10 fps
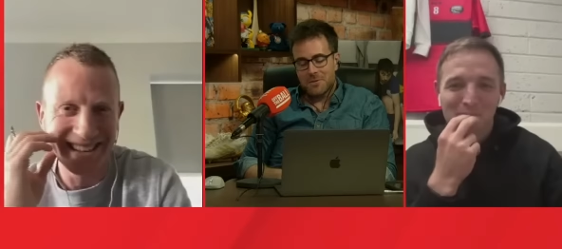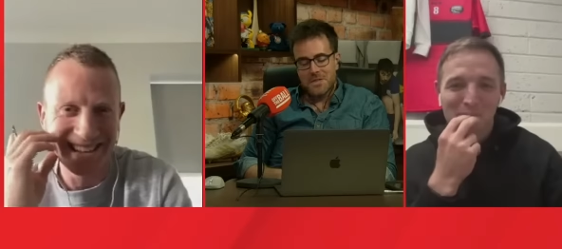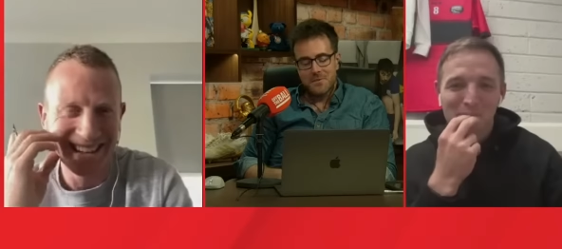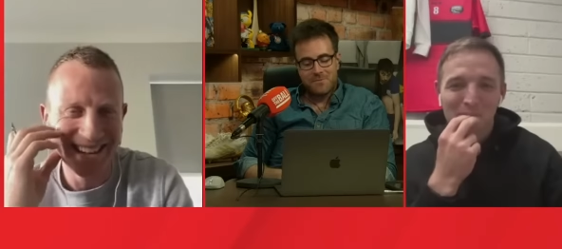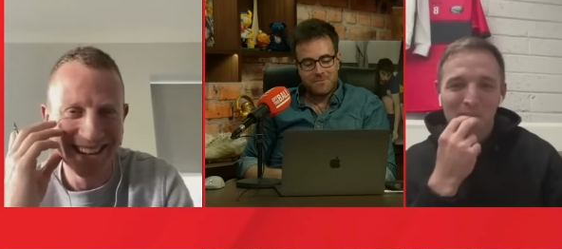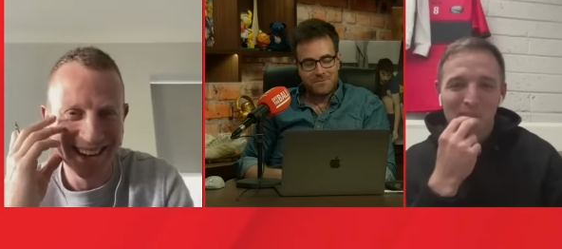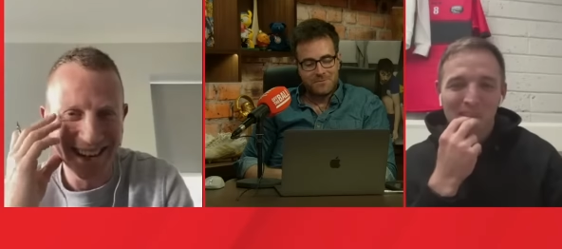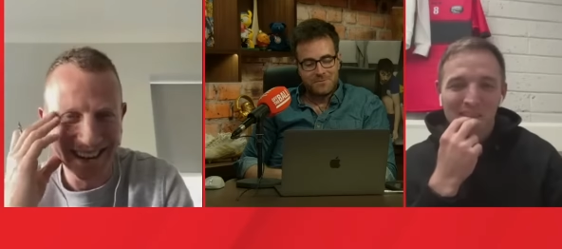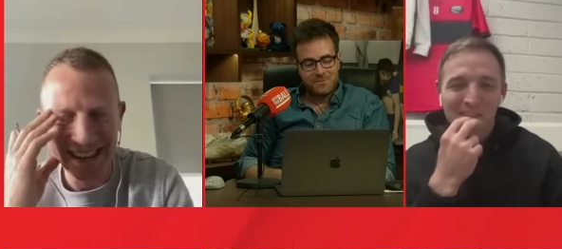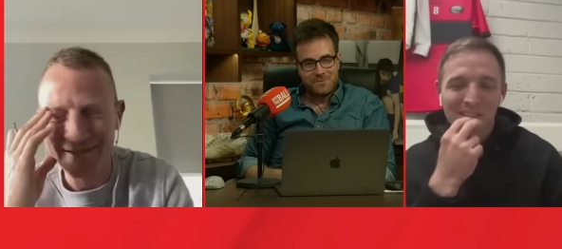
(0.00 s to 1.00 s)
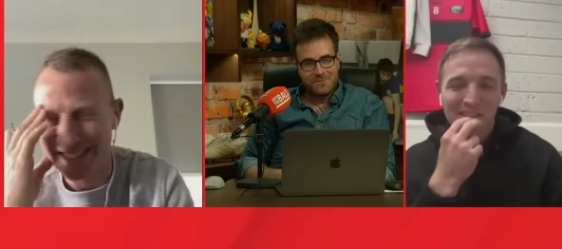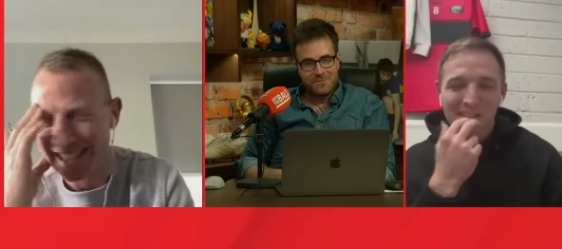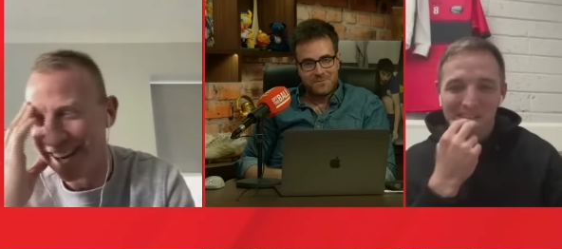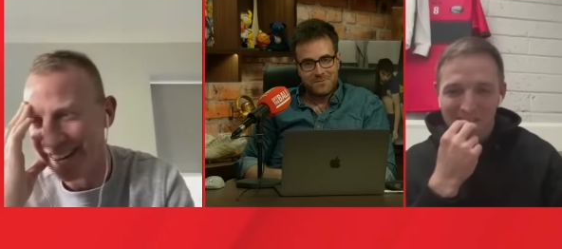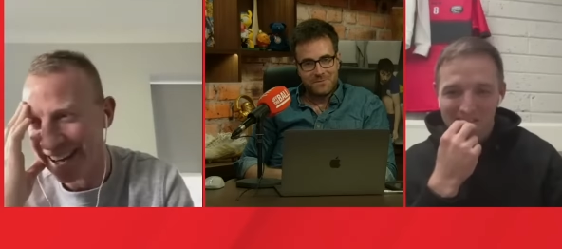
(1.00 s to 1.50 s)
Speaker 1: was he? He was
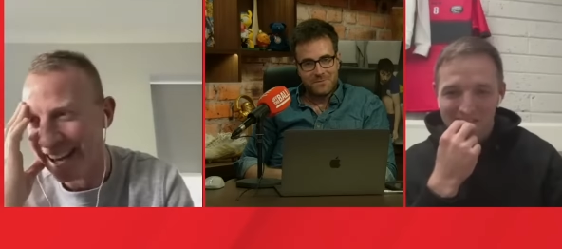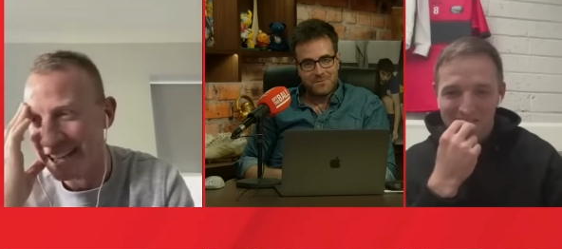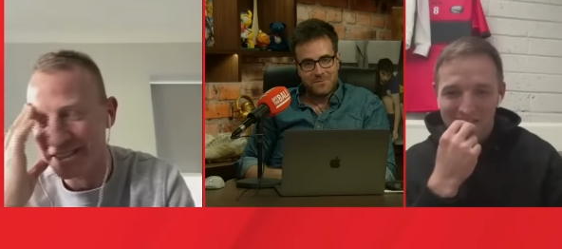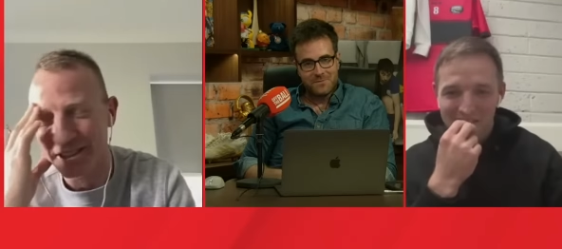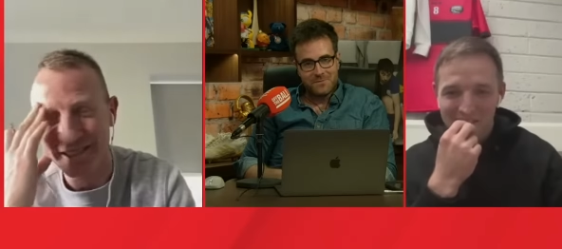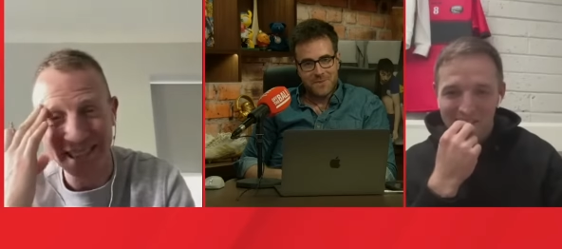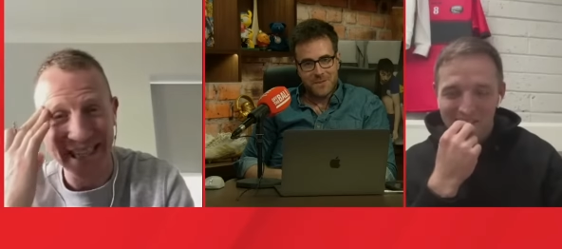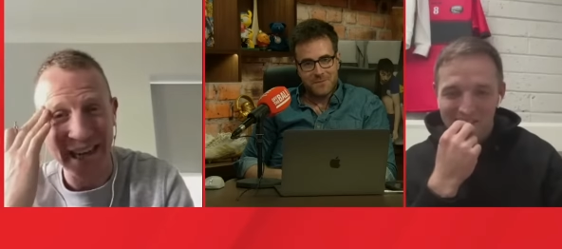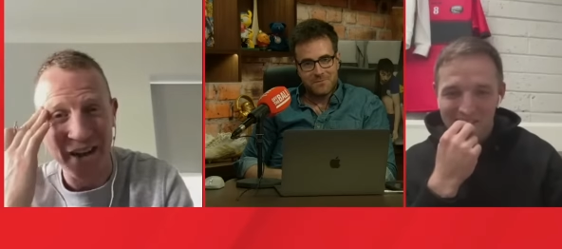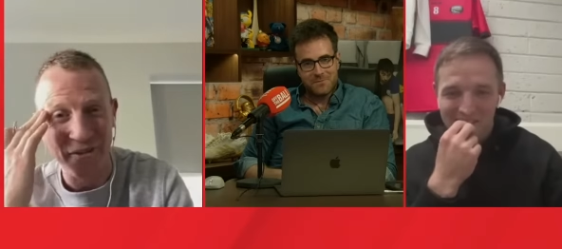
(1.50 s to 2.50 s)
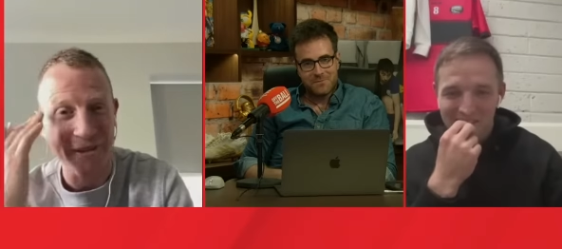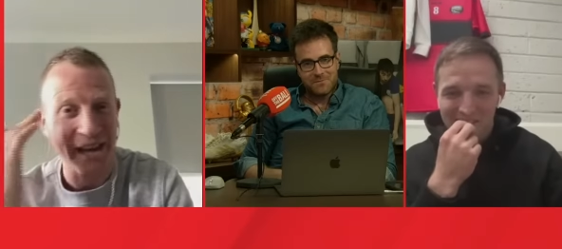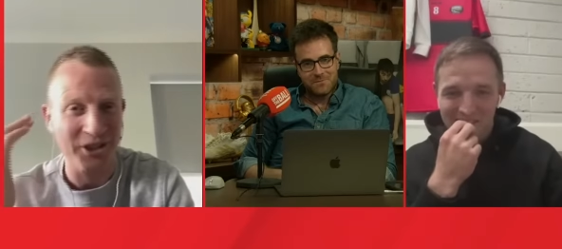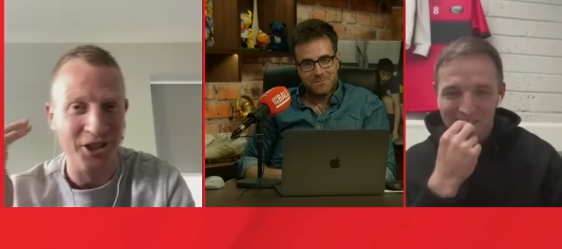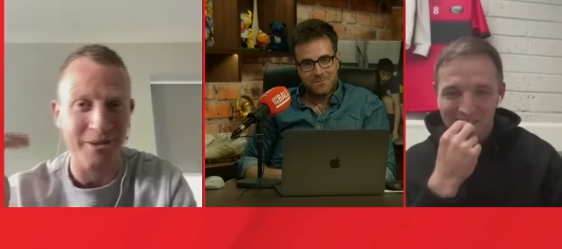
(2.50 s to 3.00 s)
there, yeah. I don't know if he stayed on for Mayo
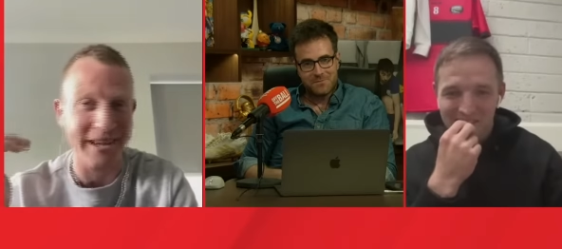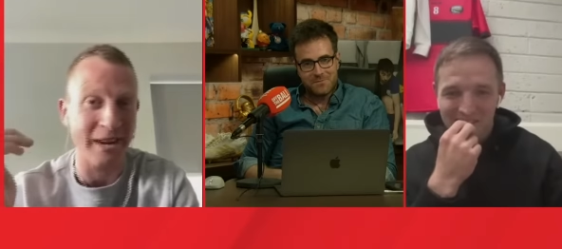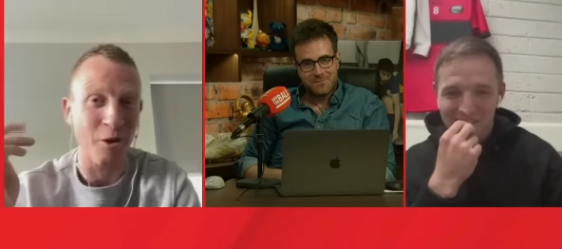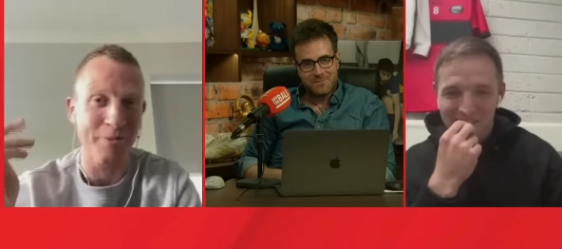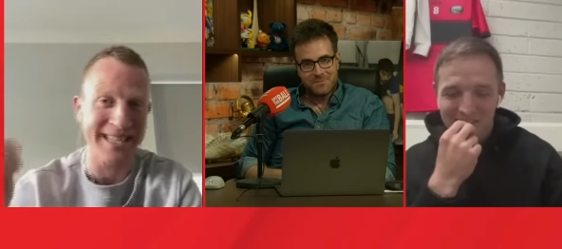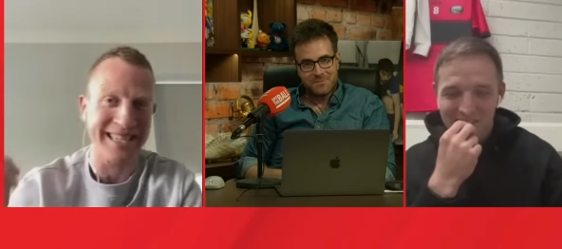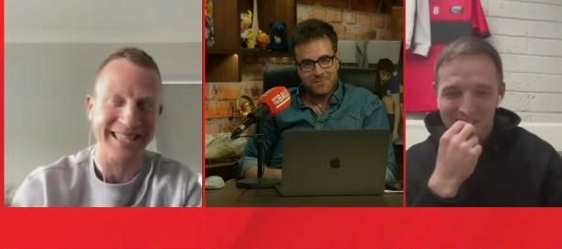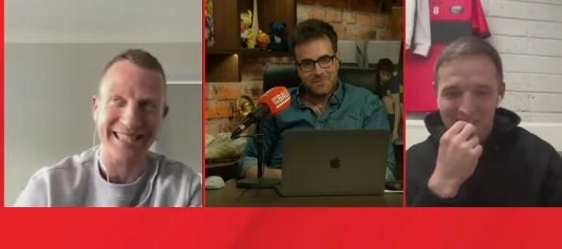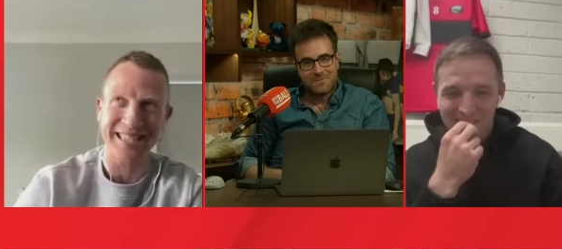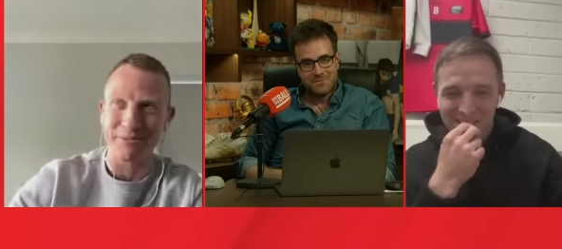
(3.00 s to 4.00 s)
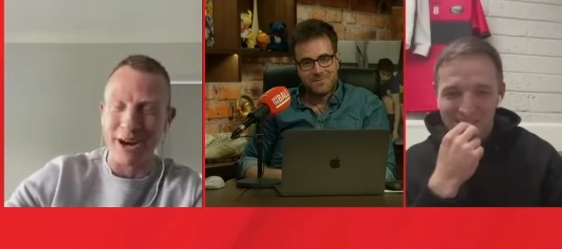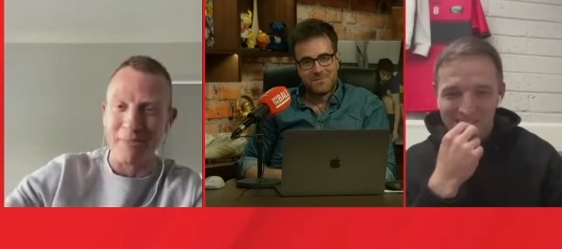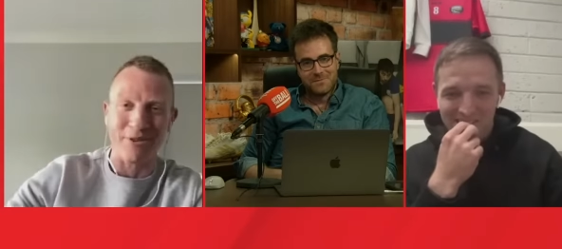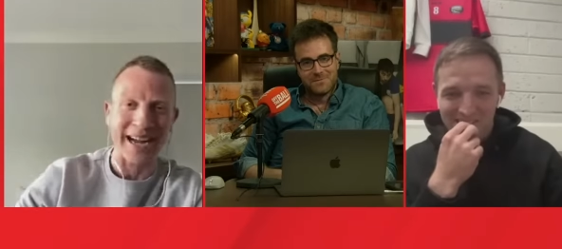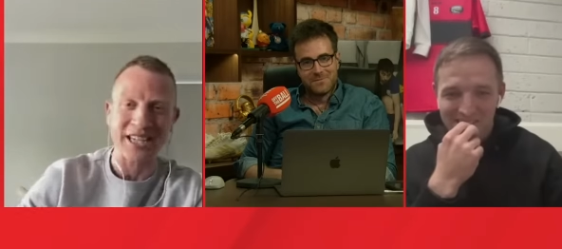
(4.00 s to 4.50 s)
Dublin. I hope he did, to see some
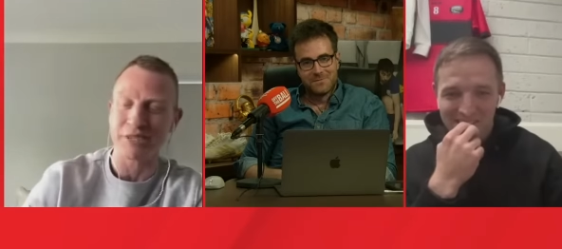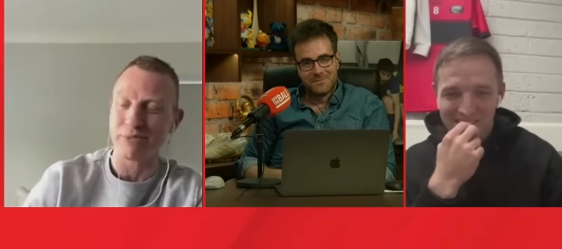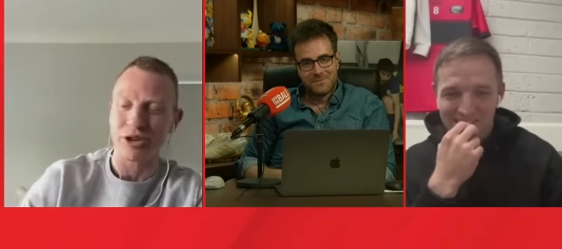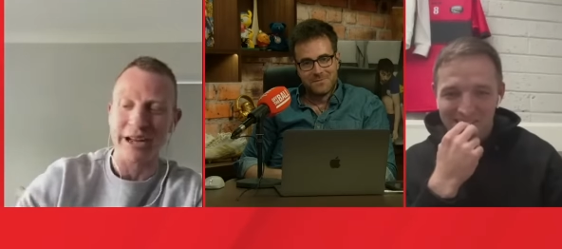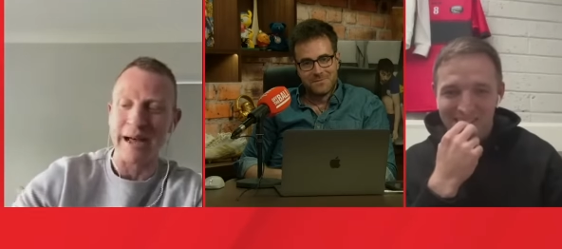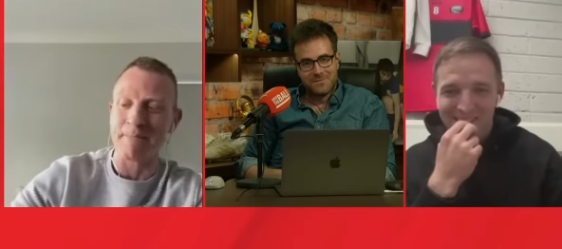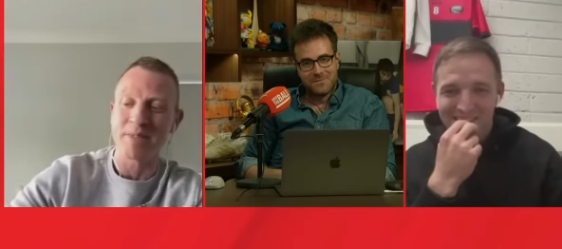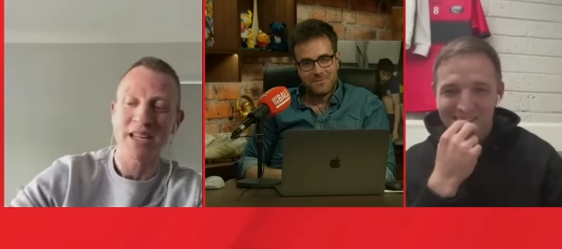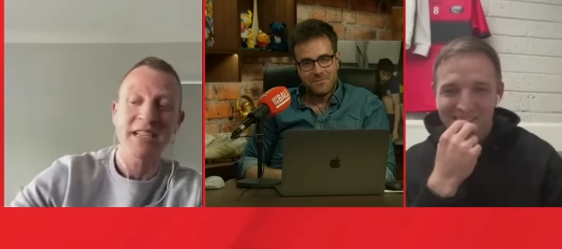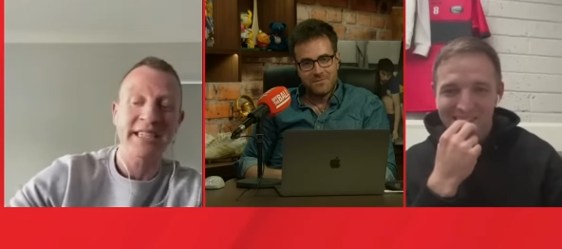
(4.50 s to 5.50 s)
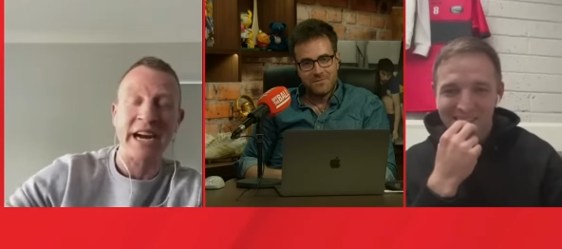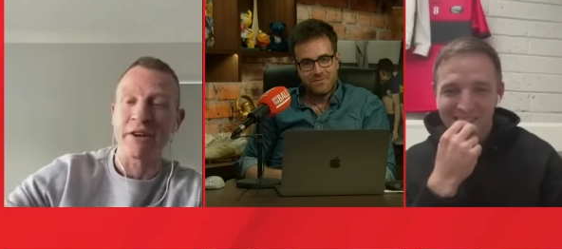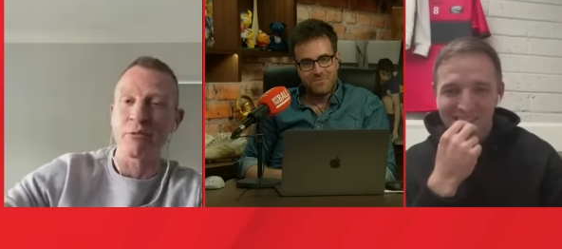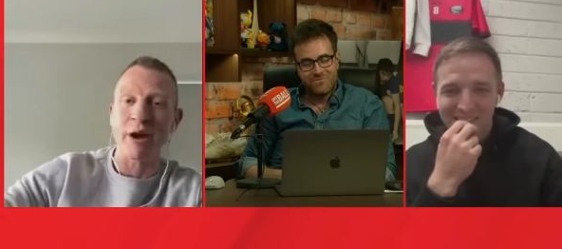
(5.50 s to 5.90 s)
proper action. But Derry